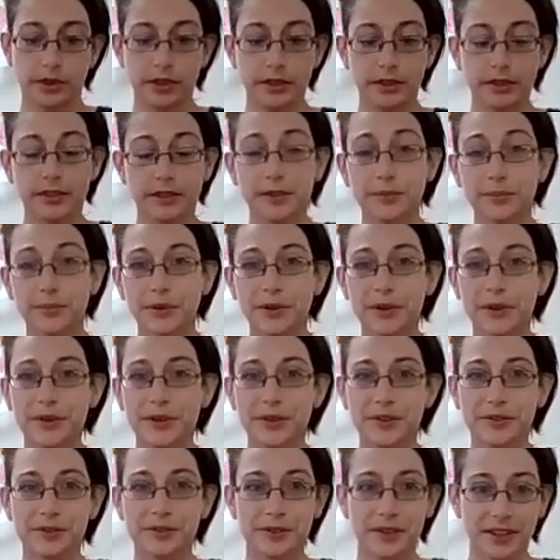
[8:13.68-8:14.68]
Pretty
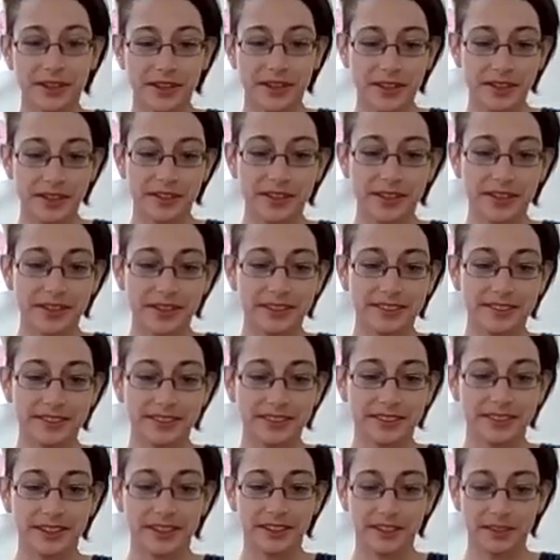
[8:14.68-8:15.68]
simple, fun
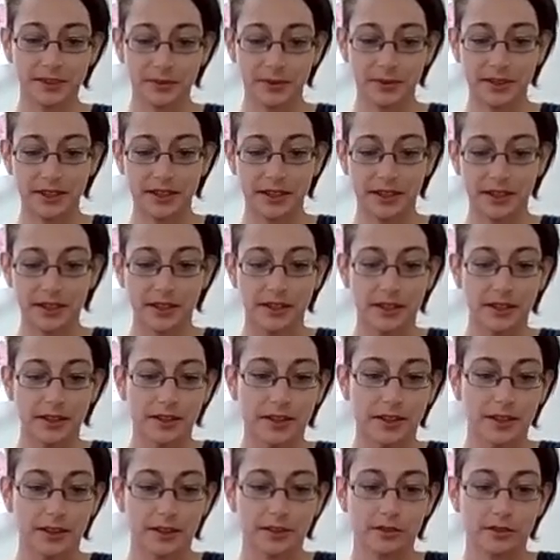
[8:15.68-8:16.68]
earrings, a nice way to
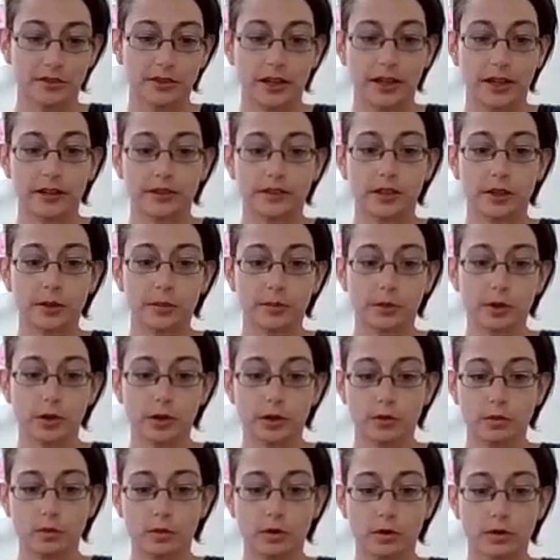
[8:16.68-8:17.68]
jazz up
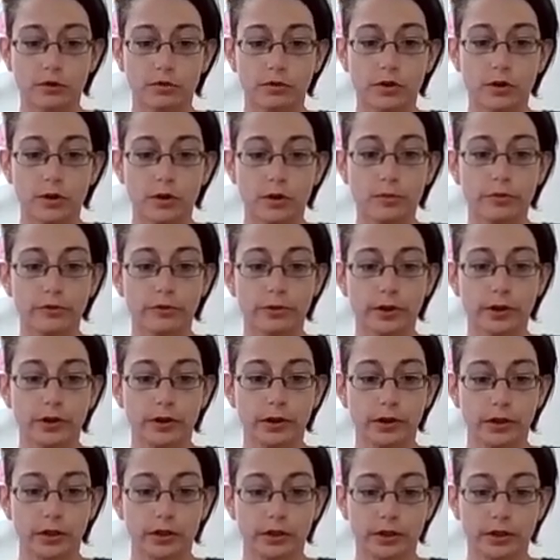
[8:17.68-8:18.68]
your wardrobe
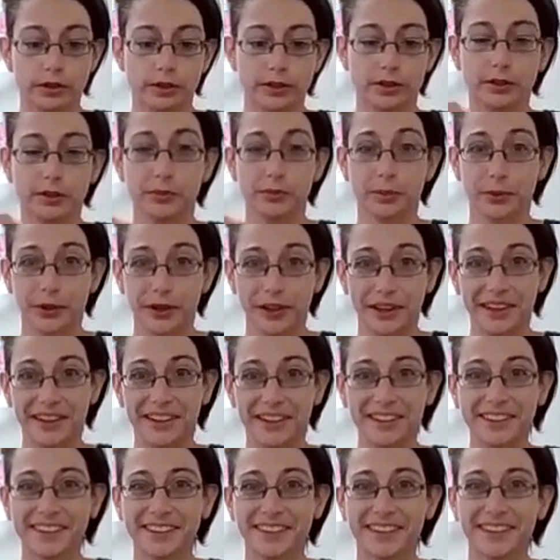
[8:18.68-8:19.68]
for
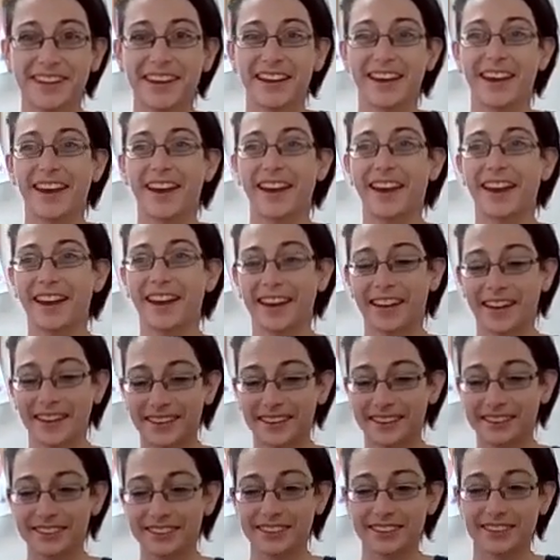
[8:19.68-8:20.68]
spring.
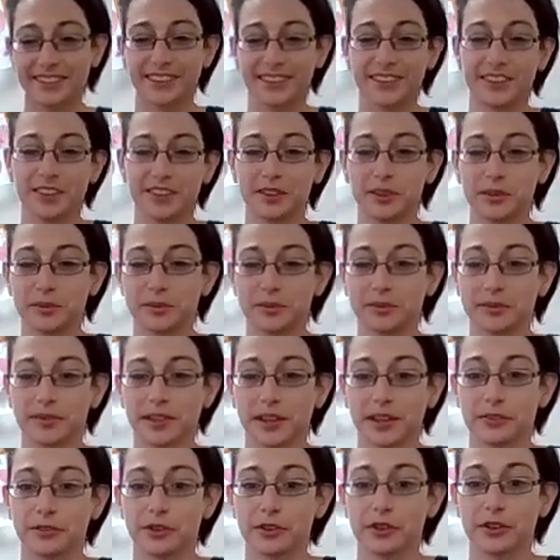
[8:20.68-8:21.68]
And
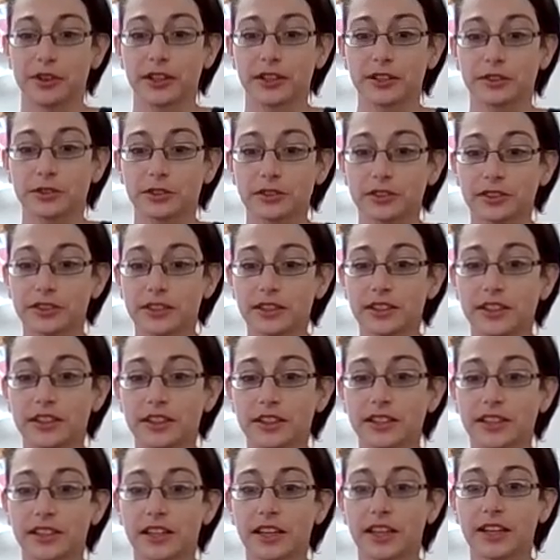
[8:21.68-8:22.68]
if you're interested
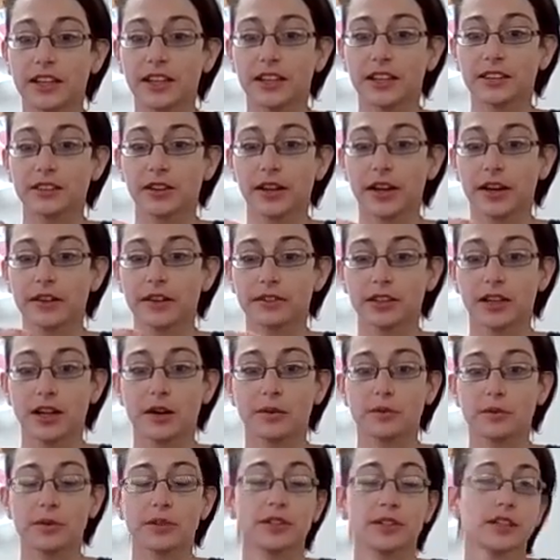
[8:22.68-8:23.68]
in a kit and you haven't
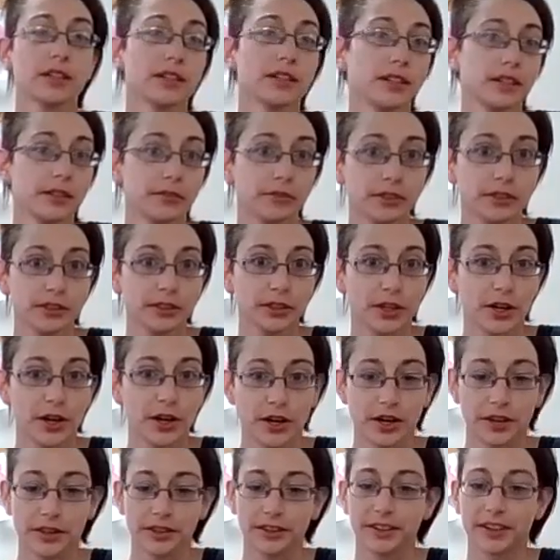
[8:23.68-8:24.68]
got one yet, give us a
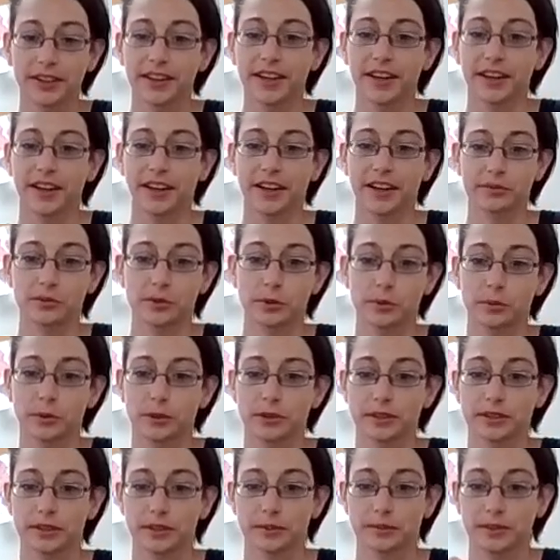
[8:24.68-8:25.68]
call and we'll
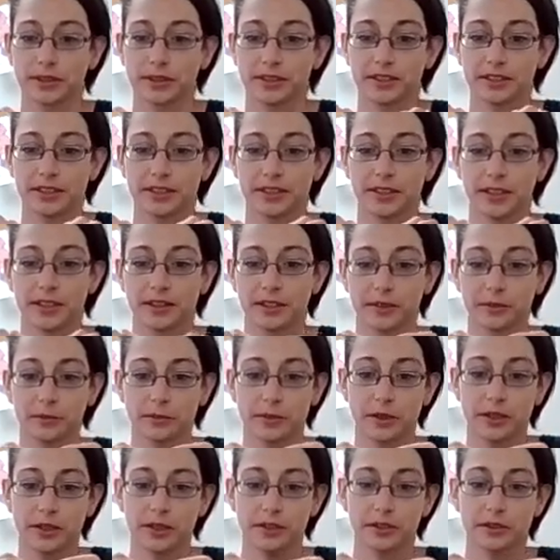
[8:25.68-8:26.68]
put something together.
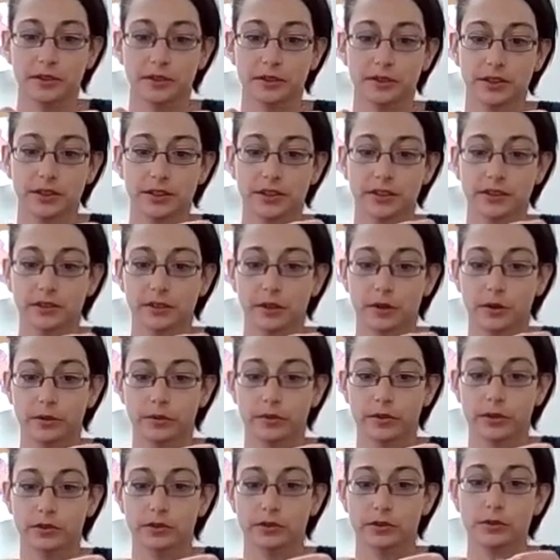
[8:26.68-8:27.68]
We can do this
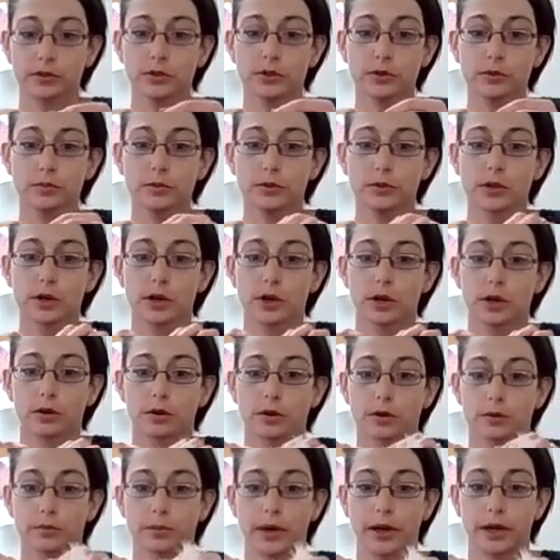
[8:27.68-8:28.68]
over Zoom
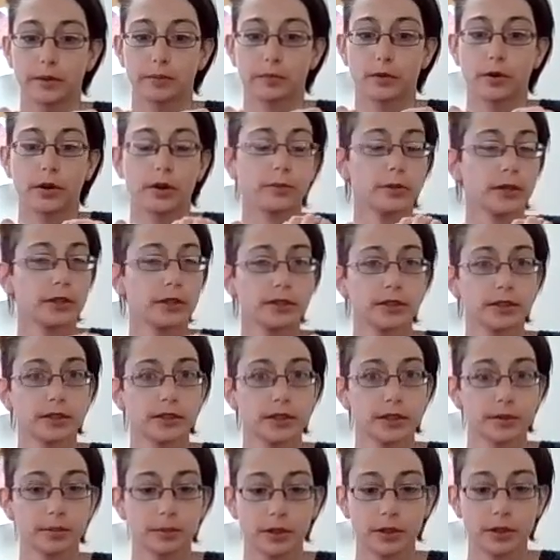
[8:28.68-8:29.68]
or by appointment.
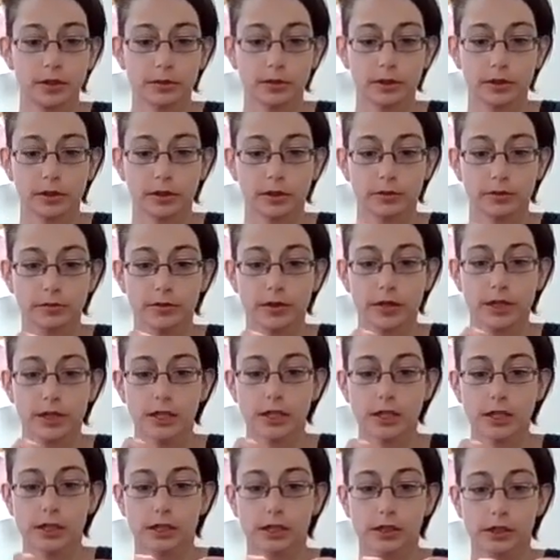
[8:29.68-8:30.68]
Just let me know when you're
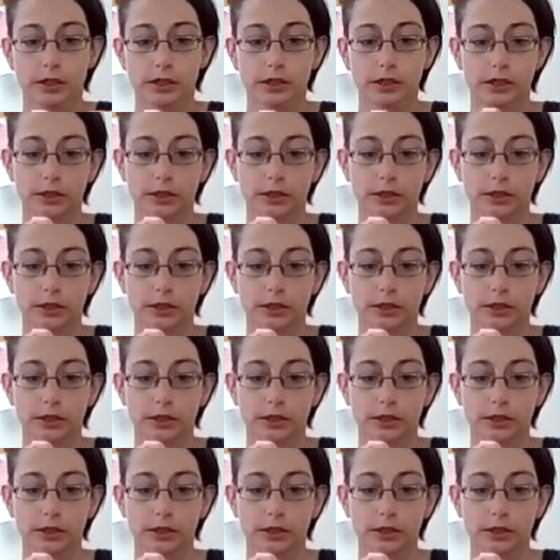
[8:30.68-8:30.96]
free